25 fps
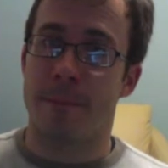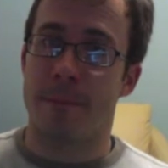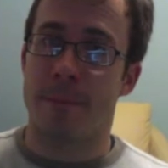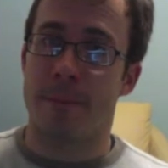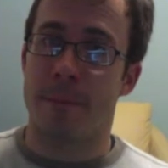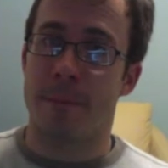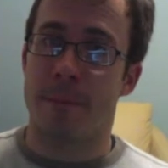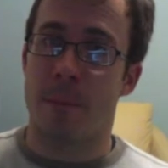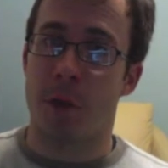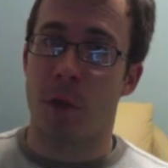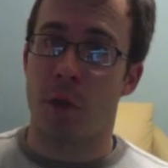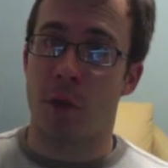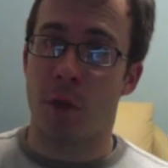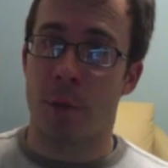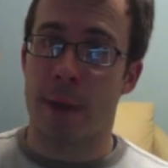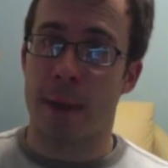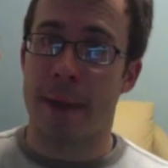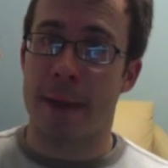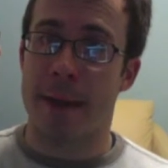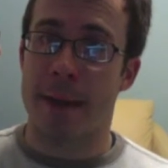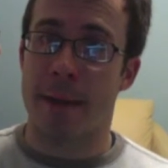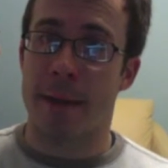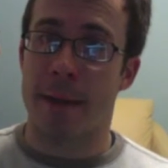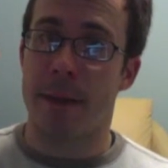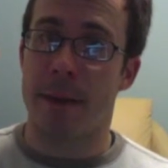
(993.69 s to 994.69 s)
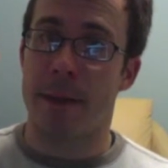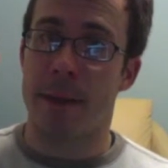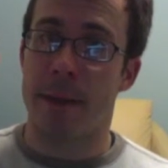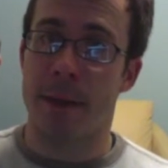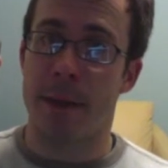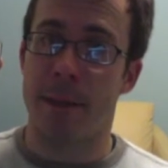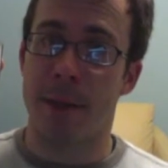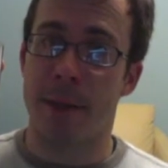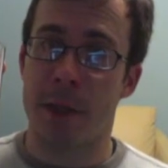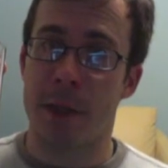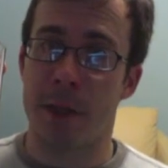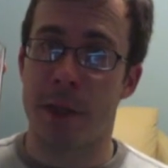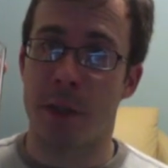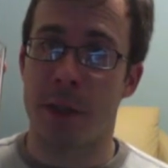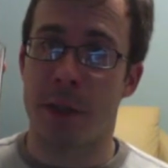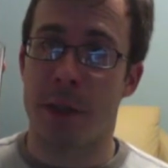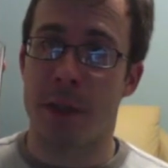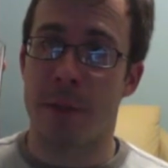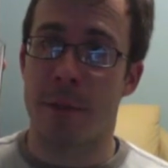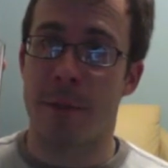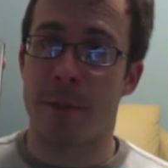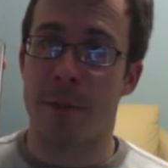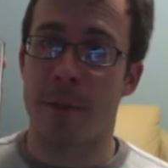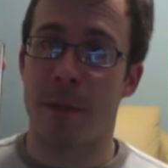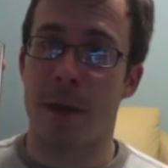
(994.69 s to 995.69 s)
like a nut bread
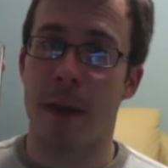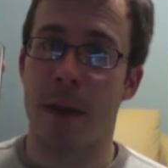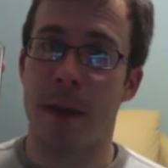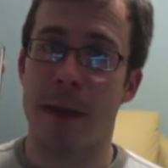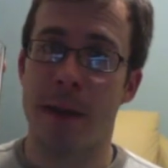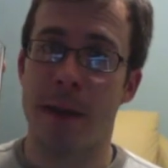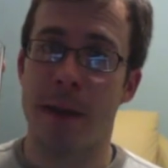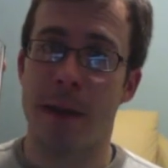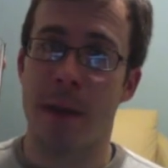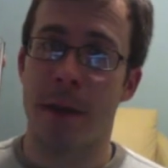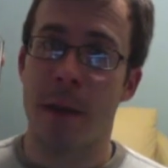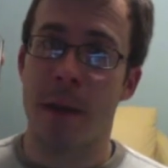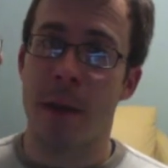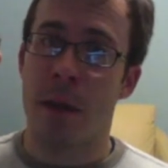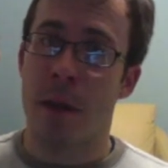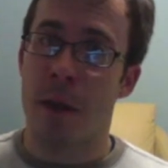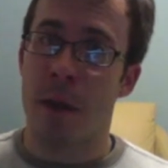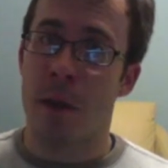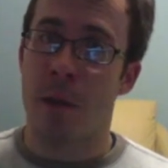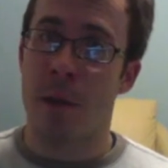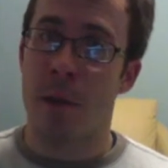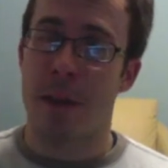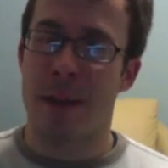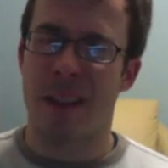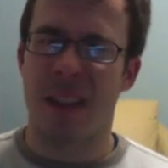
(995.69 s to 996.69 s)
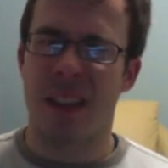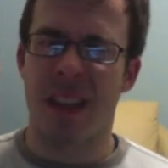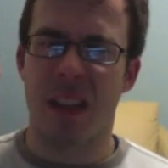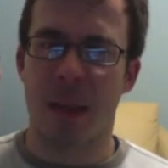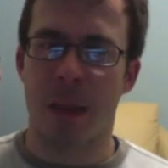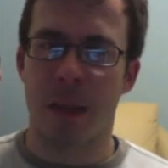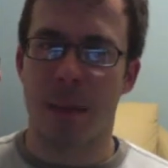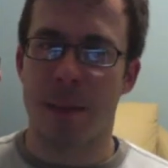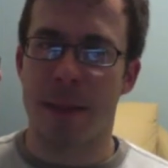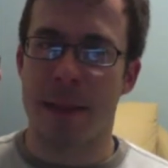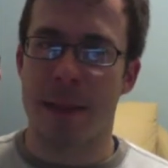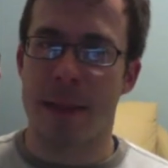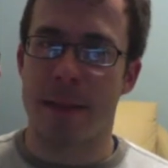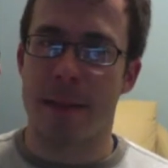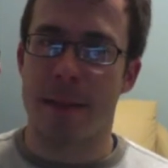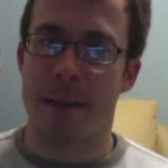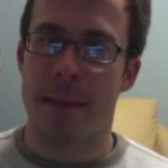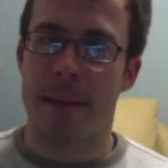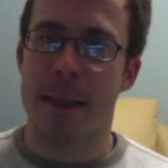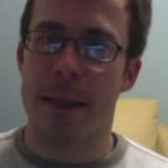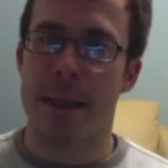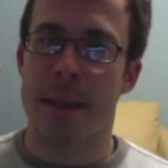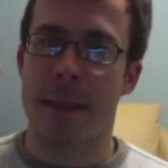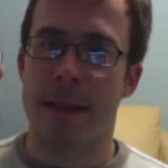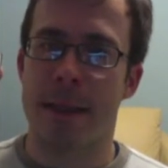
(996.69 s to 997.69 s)
sort of
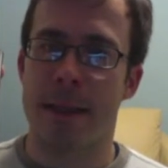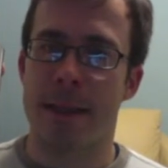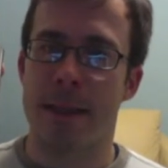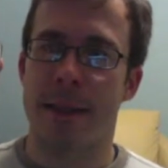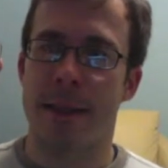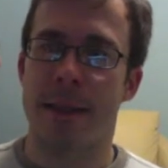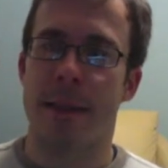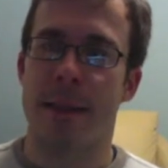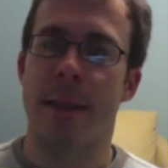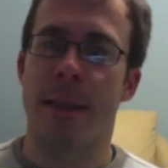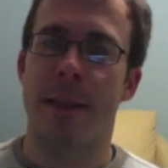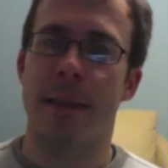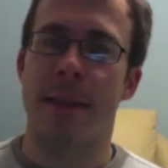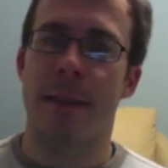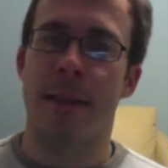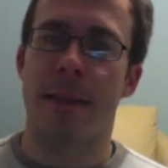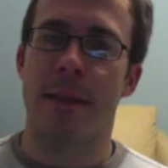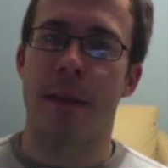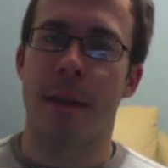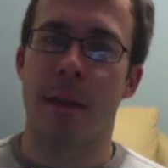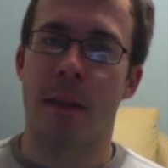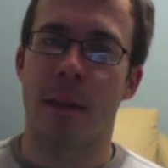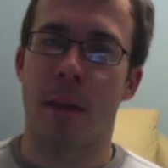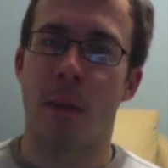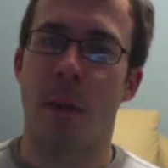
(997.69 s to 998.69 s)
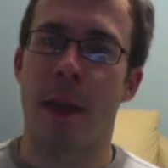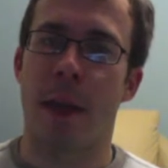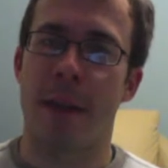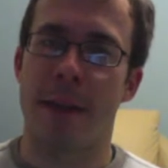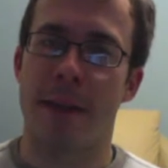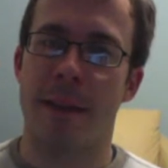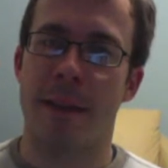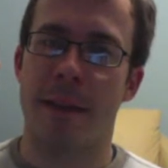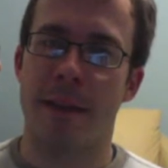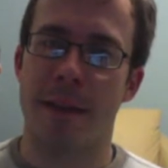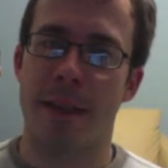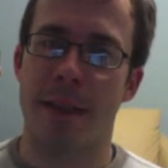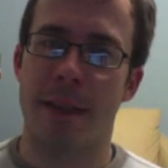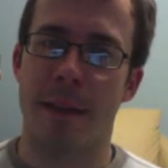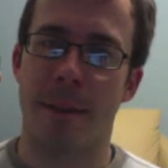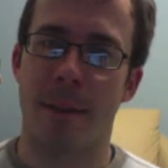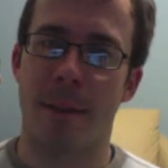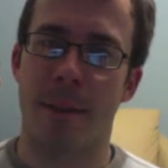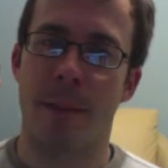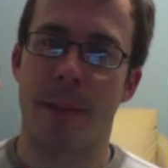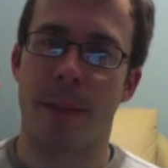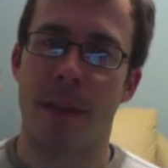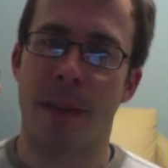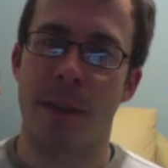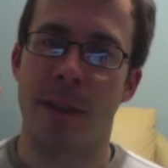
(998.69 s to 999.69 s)
drink, especially up front,
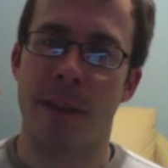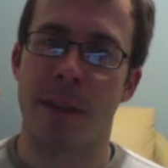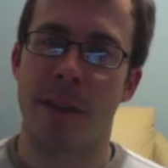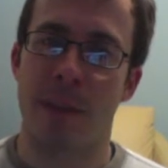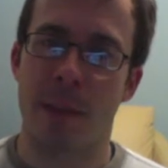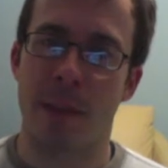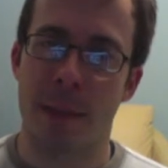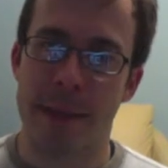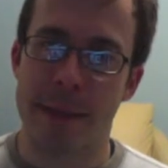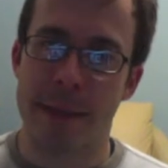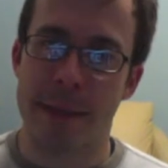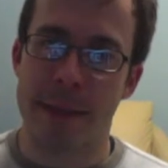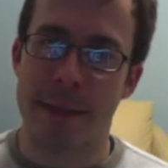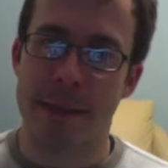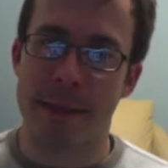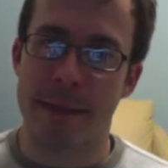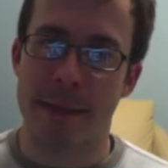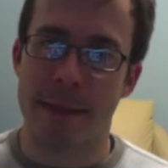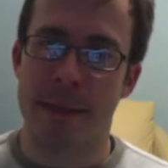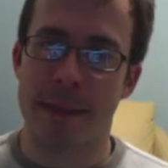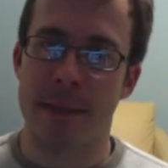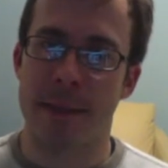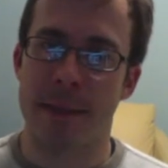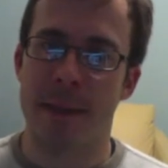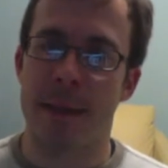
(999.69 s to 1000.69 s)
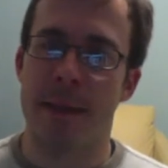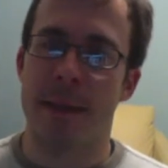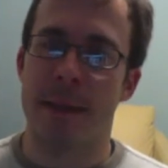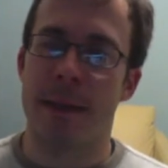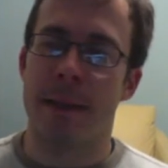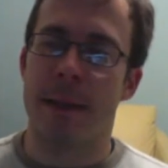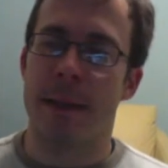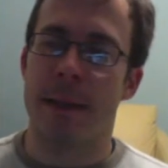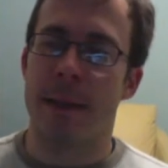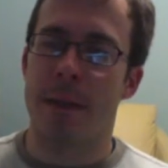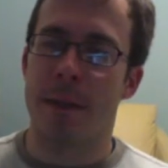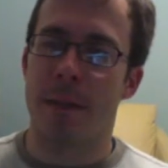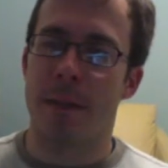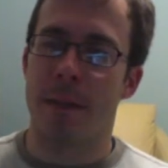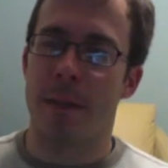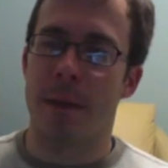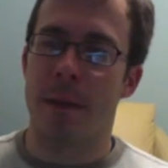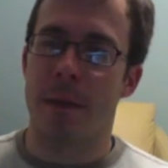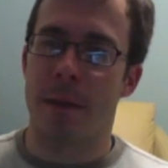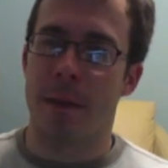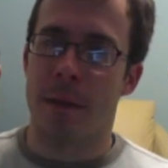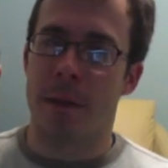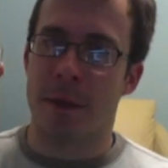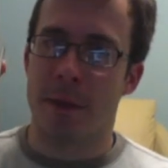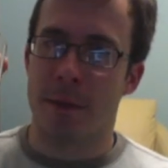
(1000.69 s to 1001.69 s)
with a little bit of thinness and
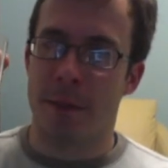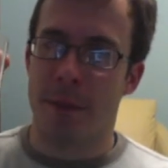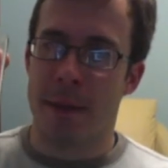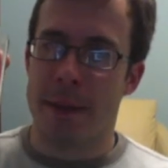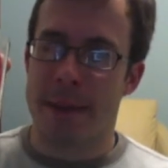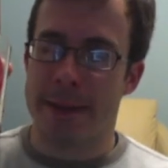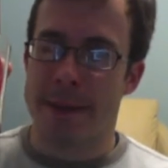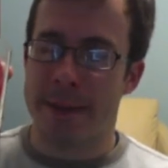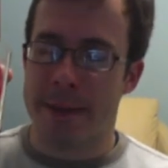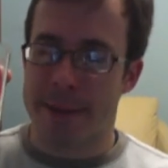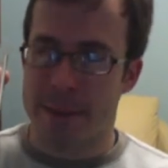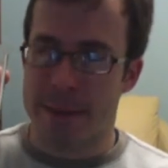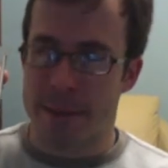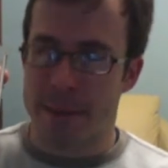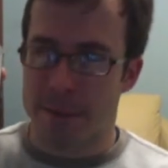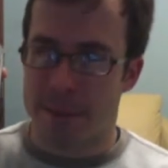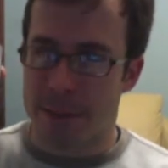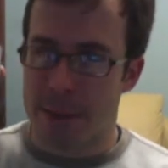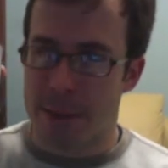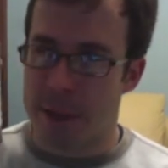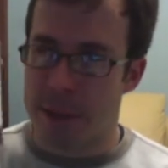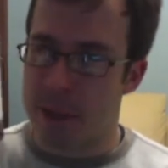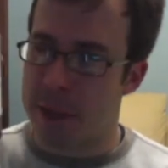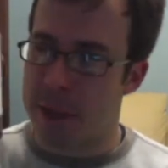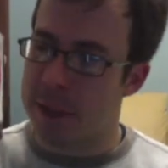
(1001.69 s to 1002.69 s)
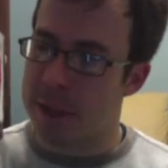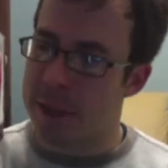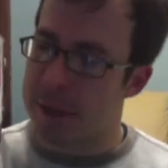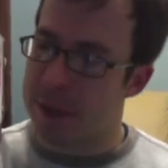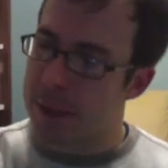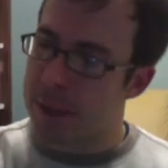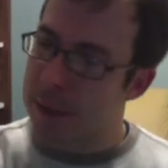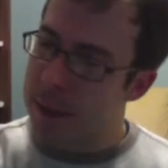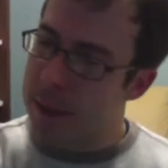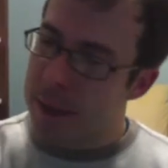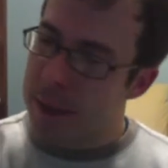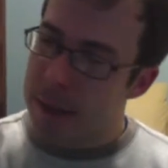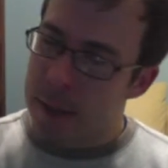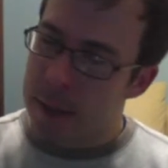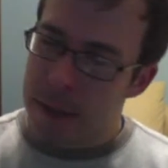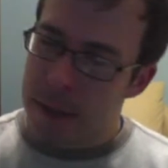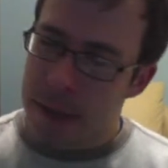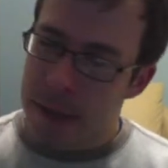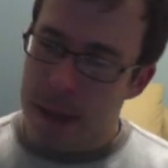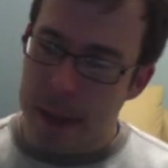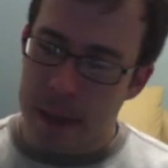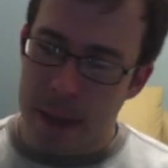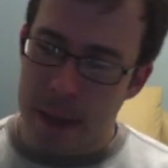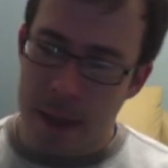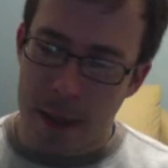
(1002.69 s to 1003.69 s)
not quite the same amount of
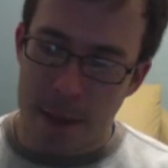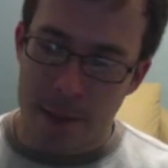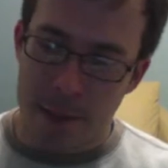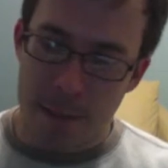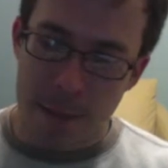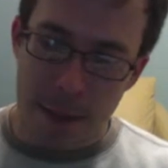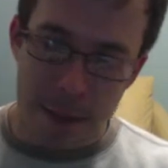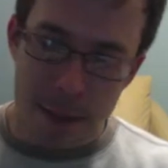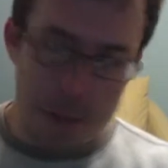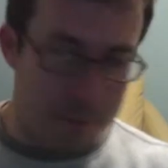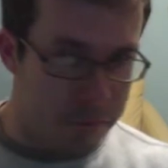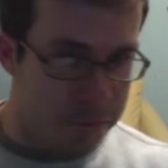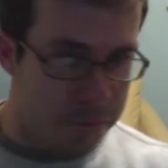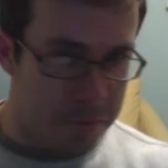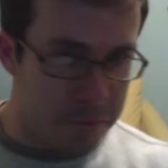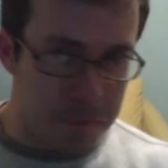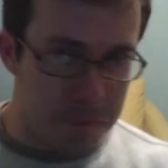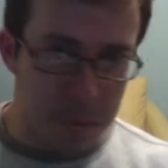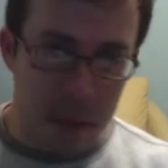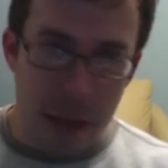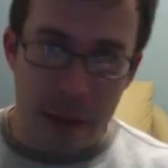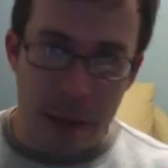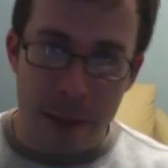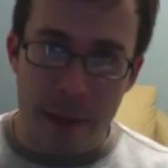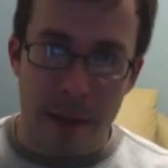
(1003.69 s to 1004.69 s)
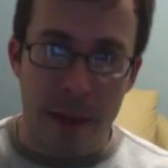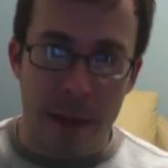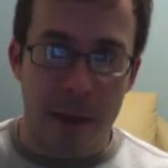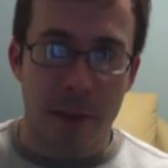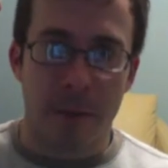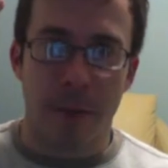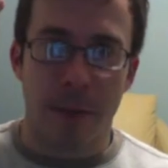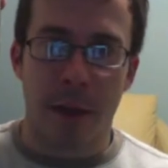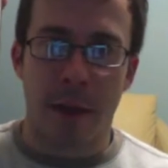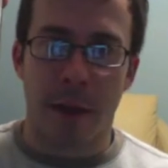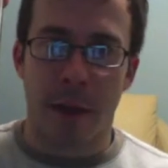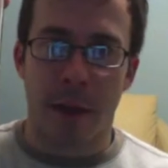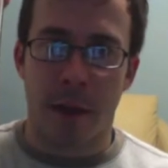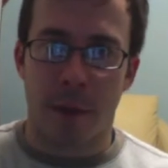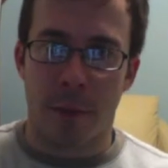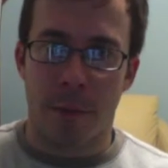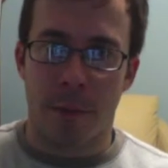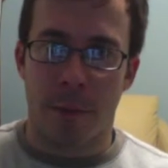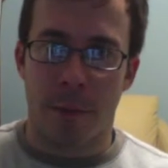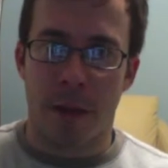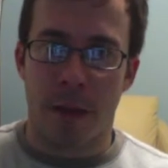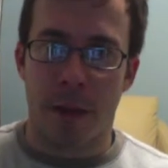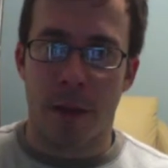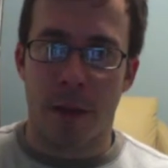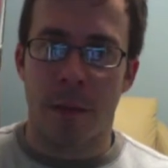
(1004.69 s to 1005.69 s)
sweetness in the middle of the drink as it
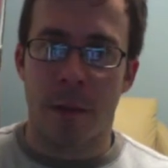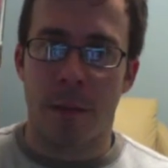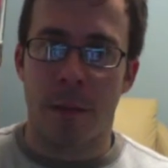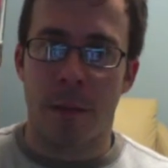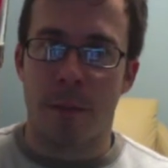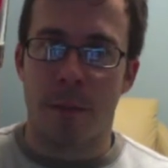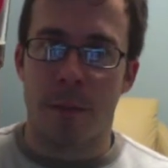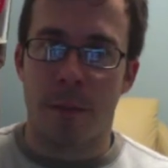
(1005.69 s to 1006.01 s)
finishes.